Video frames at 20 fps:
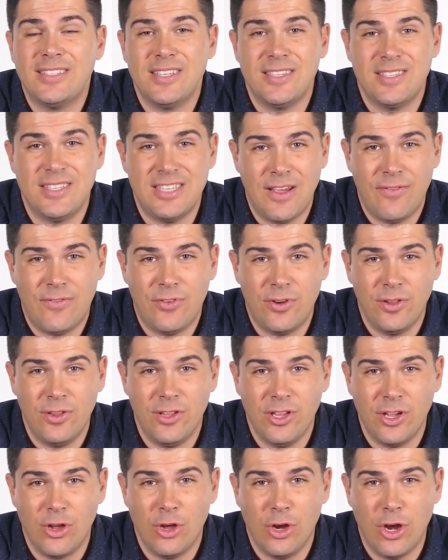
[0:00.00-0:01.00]
is
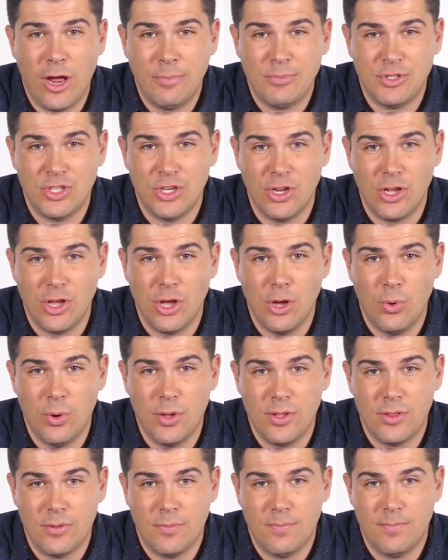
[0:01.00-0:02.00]
definitely a good option to go
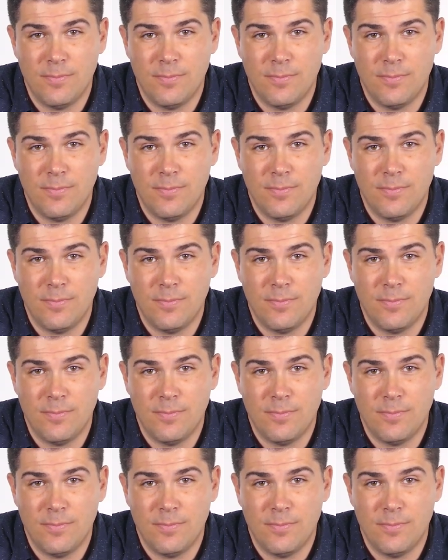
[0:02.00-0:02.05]
with.